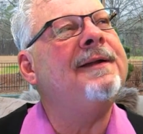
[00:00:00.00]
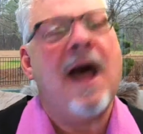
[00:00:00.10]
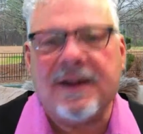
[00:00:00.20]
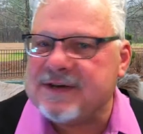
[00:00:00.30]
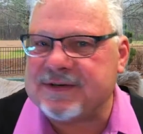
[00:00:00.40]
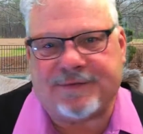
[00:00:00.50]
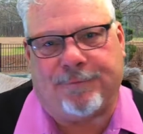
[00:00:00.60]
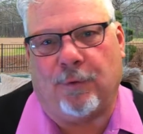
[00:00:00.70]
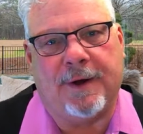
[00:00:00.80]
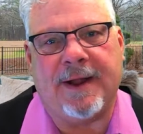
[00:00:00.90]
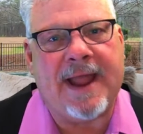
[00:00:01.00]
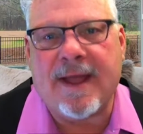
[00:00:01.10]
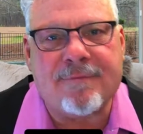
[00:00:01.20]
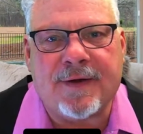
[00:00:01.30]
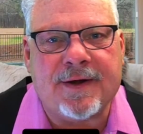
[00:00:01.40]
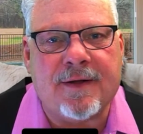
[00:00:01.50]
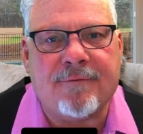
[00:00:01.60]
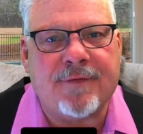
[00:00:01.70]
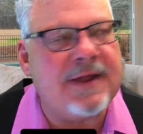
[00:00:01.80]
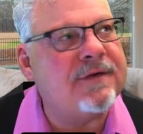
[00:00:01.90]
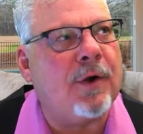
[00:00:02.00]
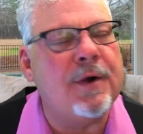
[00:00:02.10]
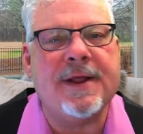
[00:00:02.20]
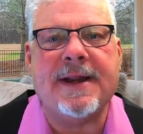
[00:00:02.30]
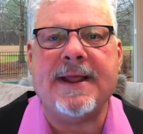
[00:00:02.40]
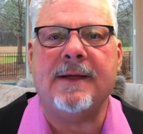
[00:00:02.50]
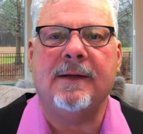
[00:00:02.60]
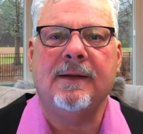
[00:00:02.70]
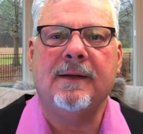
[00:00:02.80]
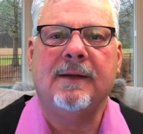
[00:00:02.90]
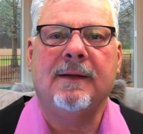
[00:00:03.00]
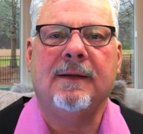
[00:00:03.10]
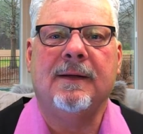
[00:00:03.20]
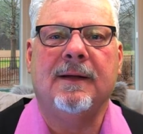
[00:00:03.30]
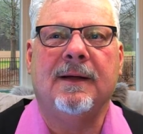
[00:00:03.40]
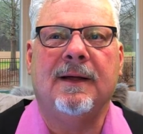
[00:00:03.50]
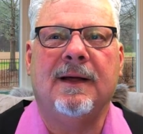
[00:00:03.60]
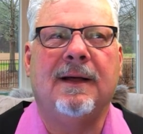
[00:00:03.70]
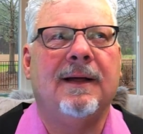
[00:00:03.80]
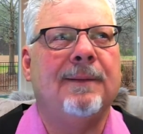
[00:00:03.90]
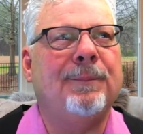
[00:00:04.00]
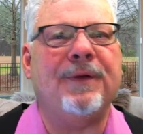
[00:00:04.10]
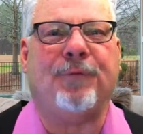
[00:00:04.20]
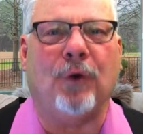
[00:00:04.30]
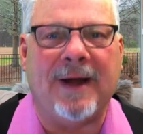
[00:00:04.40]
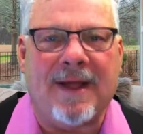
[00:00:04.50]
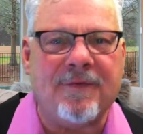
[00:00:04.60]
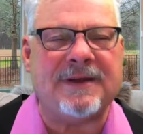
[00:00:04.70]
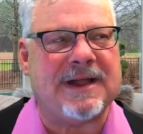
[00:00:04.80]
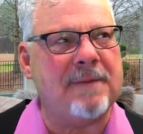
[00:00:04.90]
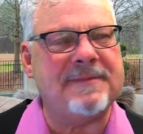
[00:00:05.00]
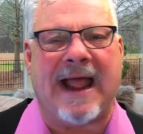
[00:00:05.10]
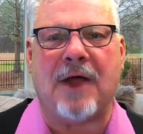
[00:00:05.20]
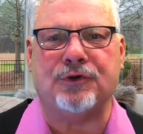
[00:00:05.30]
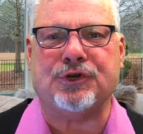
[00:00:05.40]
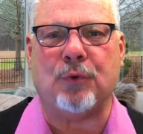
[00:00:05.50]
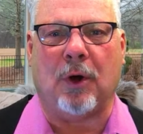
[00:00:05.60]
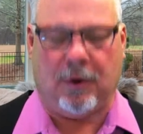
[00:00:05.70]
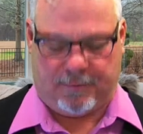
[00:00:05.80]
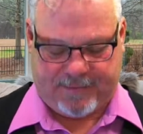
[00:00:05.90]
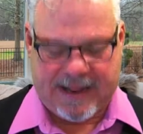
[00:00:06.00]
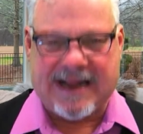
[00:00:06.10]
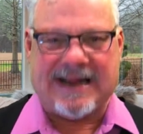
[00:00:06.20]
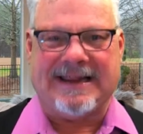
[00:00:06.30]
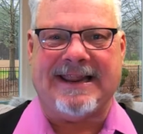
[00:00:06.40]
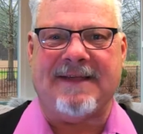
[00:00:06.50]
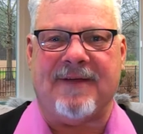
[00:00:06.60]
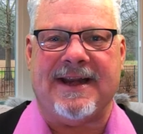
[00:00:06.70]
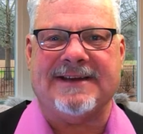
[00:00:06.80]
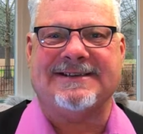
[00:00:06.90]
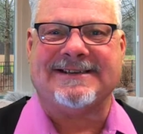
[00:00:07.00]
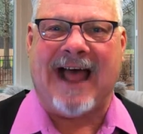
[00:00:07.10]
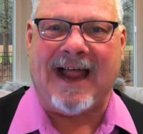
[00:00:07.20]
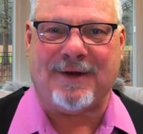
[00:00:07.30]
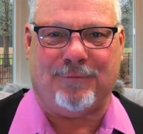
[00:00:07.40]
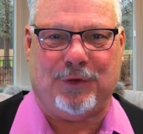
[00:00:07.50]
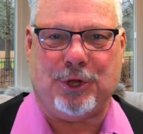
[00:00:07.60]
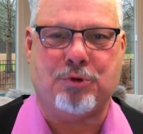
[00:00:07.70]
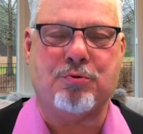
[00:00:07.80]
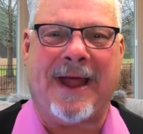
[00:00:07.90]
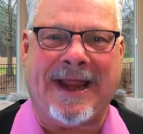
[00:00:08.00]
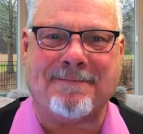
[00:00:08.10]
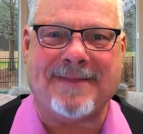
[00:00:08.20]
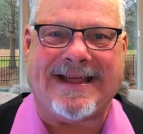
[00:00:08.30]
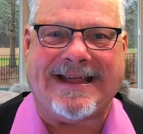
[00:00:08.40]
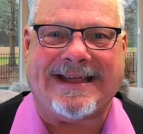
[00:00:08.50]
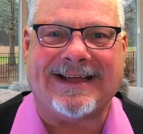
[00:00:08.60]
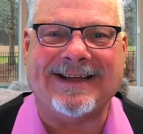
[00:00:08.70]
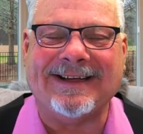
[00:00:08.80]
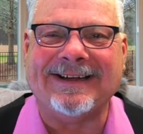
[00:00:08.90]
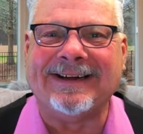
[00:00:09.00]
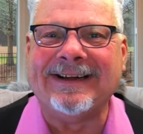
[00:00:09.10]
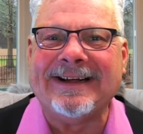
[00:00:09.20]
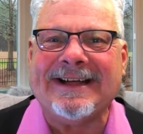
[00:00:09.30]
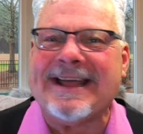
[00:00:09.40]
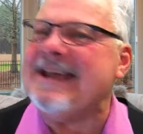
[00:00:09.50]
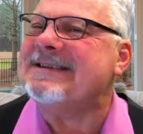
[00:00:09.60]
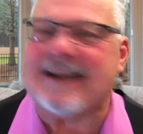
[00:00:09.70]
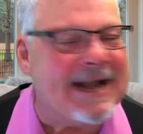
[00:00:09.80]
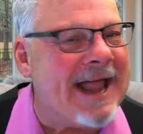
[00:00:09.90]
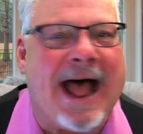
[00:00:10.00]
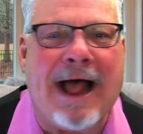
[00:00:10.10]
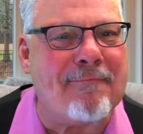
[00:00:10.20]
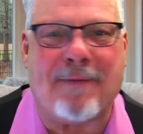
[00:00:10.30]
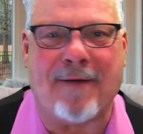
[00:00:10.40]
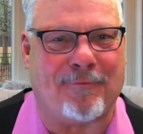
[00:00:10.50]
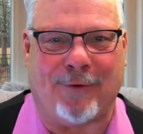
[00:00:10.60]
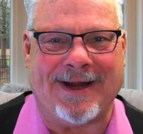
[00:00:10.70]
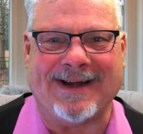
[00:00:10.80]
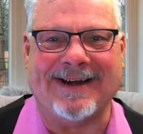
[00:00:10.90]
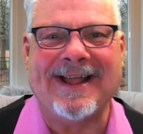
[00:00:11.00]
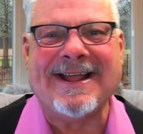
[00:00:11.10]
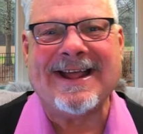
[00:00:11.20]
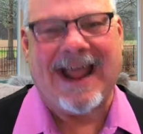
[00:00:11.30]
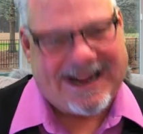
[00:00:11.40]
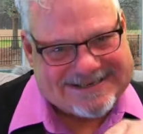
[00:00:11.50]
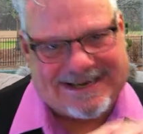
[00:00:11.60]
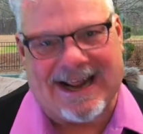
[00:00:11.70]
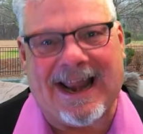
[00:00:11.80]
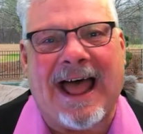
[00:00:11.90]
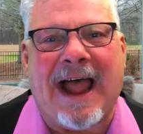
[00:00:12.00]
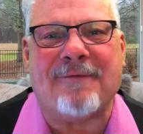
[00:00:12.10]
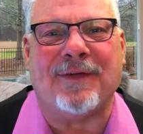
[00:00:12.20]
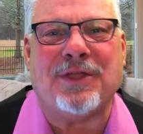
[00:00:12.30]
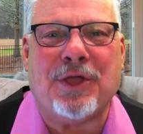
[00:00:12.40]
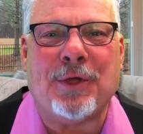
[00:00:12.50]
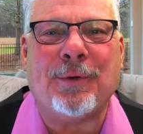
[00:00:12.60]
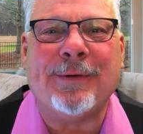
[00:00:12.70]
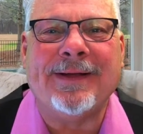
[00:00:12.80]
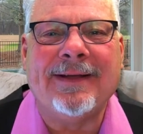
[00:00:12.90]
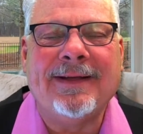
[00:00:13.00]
Not just for a heaven of eternity, but for heaven come down to earth, living inside of you and me. He's alive, my friend. Is he alive in you?